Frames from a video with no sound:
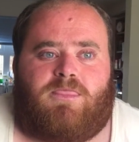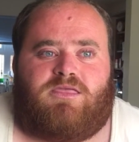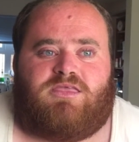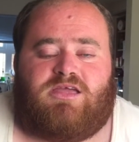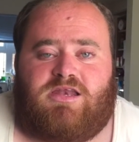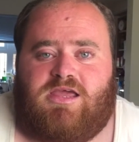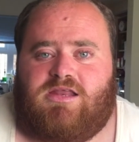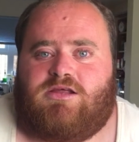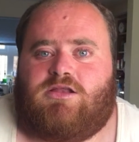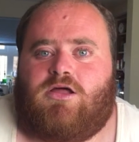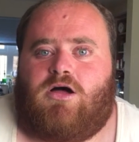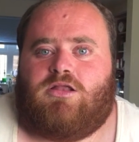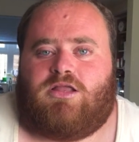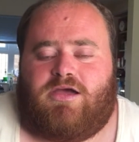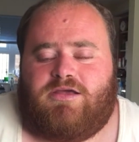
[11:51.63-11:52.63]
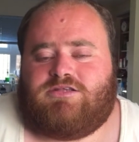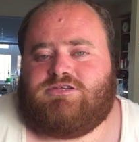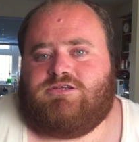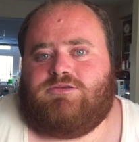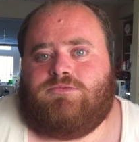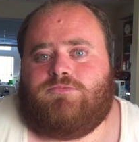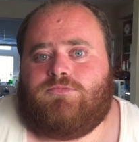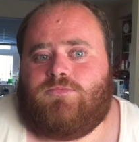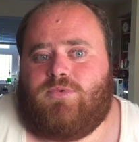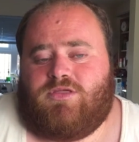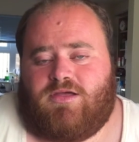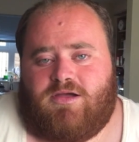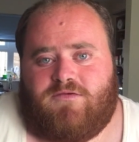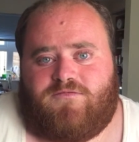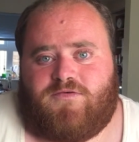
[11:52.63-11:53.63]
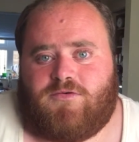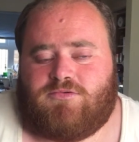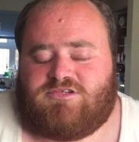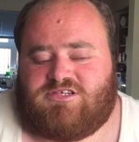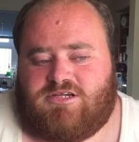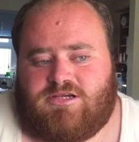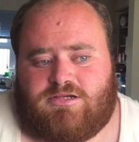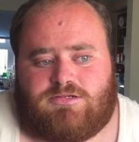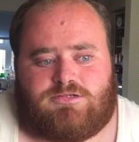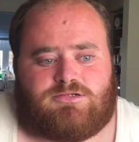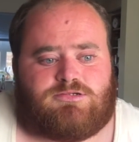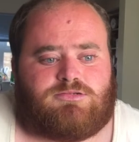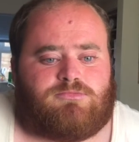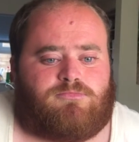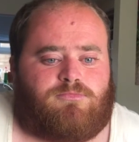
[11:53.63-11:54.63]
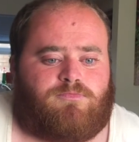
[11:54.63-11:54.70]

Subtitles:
You need a lot of lighting with iPhone 6.